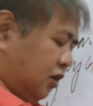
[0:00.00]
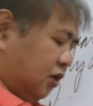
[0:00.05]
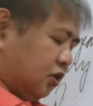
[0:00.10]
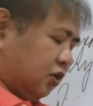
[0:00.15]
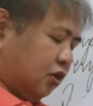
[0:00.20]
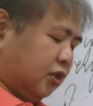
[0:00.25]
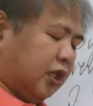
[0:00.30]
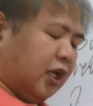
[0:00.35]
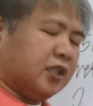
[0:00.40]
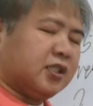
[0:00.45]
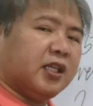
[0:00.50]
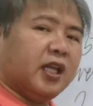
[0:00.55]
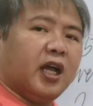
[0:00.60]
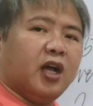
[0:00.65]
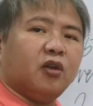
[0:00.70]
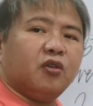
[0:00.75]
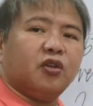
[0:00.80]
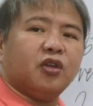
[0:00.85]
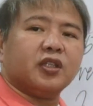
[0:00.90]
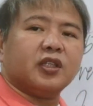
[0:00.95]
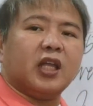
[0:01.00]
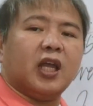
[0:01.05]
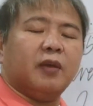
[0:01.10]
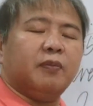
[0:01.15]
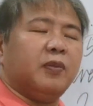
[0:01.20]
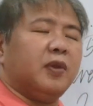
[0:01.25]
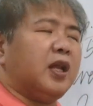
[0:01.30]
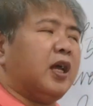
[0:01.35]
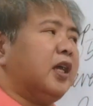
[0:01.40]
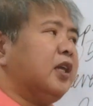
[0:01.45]
So that's how your
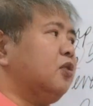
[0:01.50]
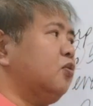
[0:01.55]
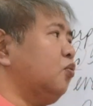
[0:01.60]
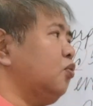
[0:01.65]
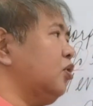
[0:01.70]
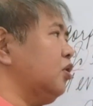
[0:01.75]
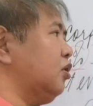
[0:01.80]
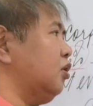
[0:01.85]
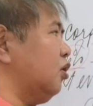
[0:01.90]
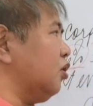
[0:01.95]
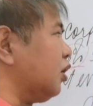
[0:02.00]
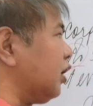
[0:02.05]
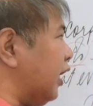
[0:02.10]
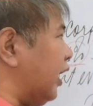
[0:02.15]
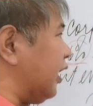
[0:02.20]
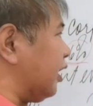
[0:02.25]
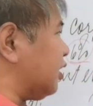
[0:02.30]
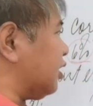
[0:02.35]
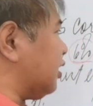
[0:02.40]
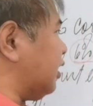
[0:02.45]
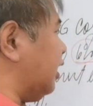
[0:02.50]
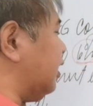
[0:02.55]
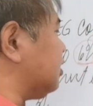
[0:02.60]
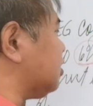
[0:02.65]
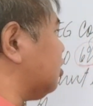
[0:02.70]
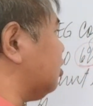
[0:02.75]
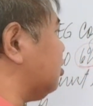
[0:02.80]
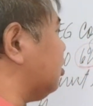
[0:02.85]
timeline would look like. Okay, so